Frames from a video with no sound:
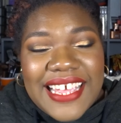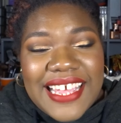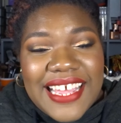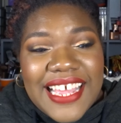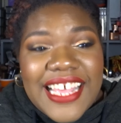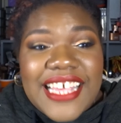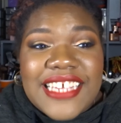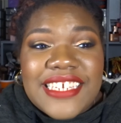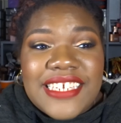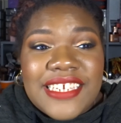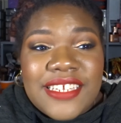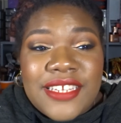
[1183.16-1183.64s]

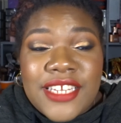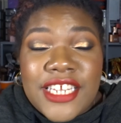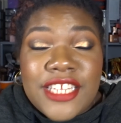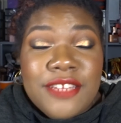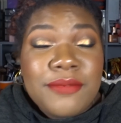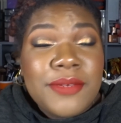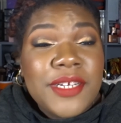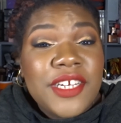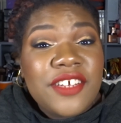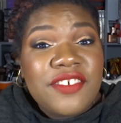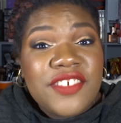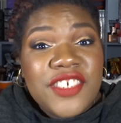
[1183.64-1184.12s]
did a little
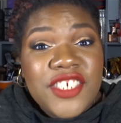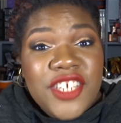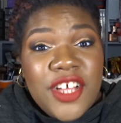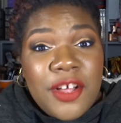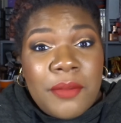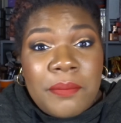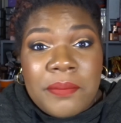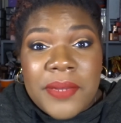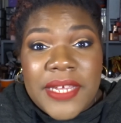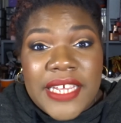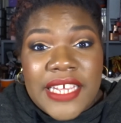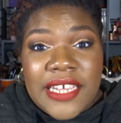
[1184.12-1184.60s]
bit of
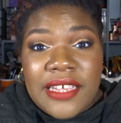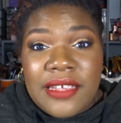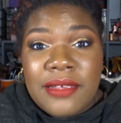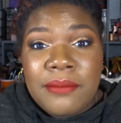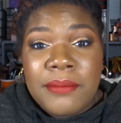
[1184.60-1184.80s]
shopping